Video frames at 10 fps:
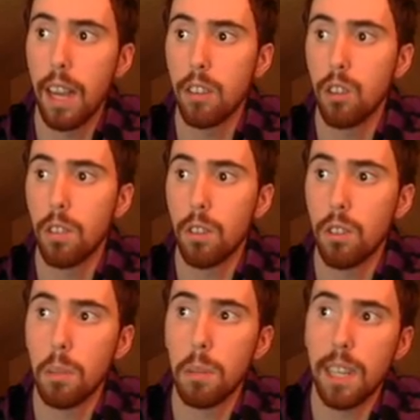And so if there's
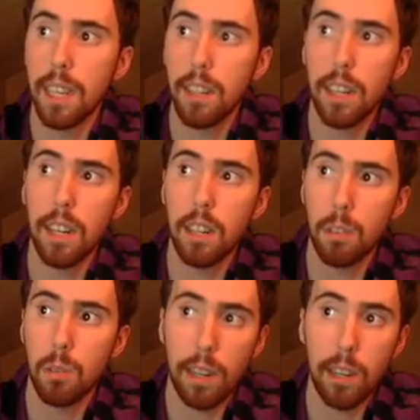somebody killing the
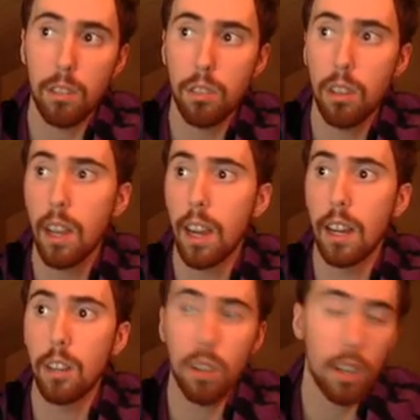different rares, uh,
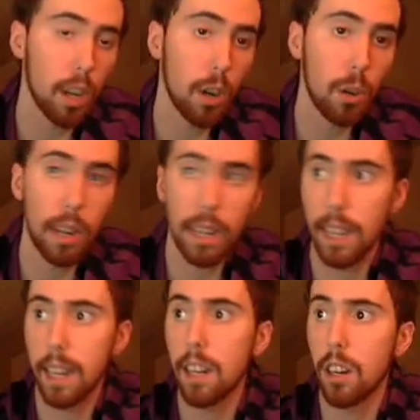you can go and
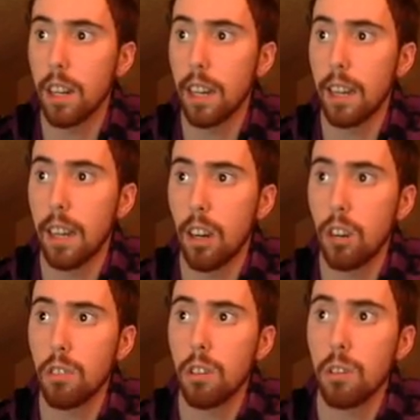get in on that. And
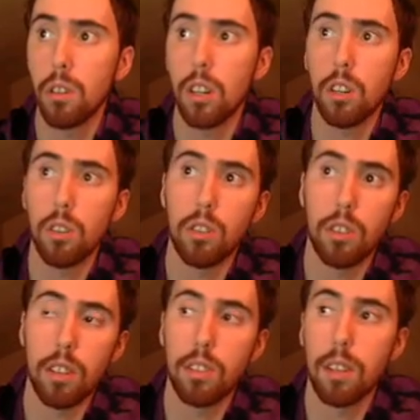also you can do this
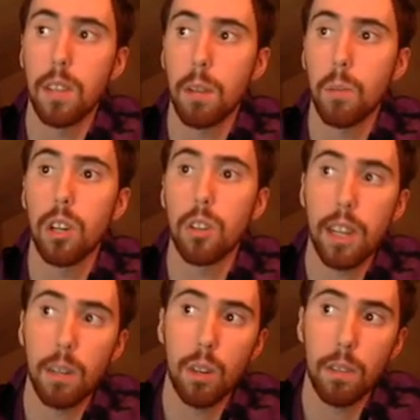at the same time while you're
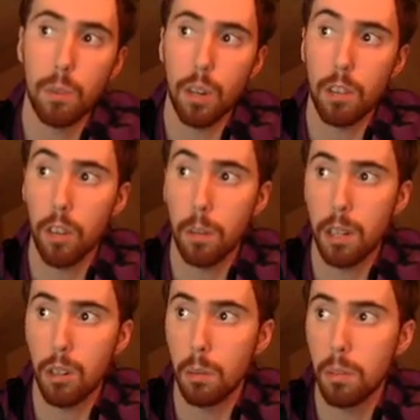in one of the rare farming
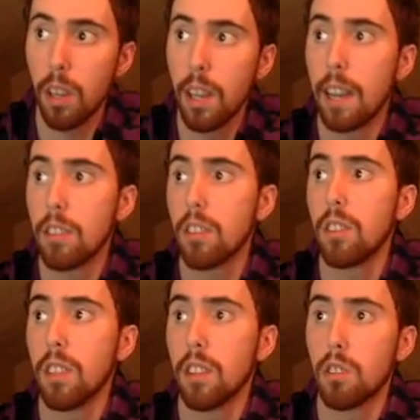groups. As you can
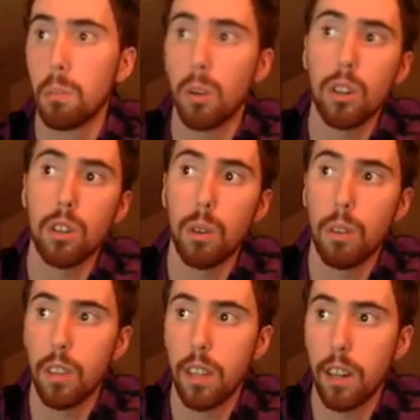see, there's Burgu
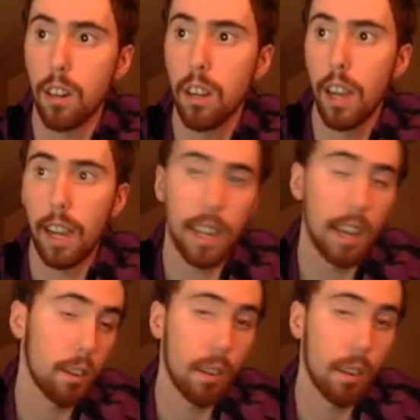over there. Okay, I don't